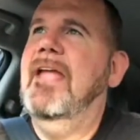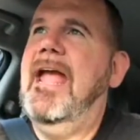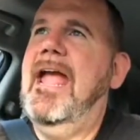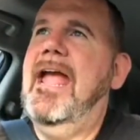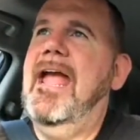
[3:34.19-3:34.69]

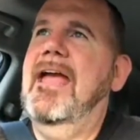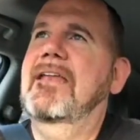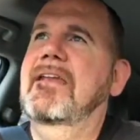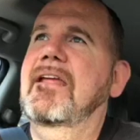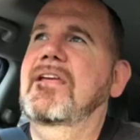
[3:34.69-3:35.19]

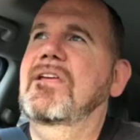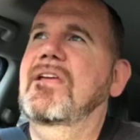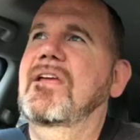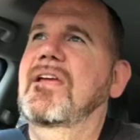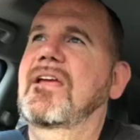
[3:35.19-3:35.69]
and
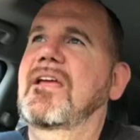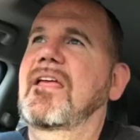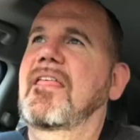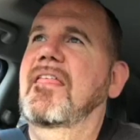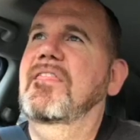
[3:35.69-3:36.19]

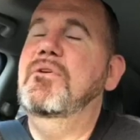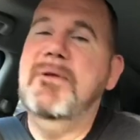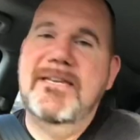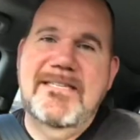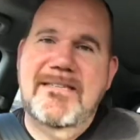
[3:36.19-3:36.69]
you
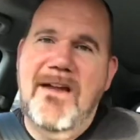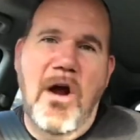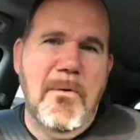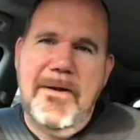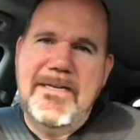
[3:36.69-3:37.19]
can
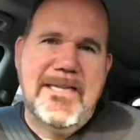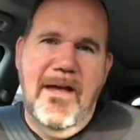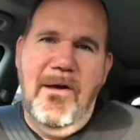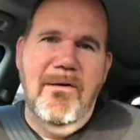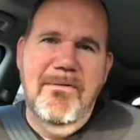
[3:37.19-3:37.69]
already
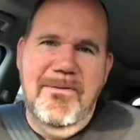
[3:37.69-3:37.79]
tell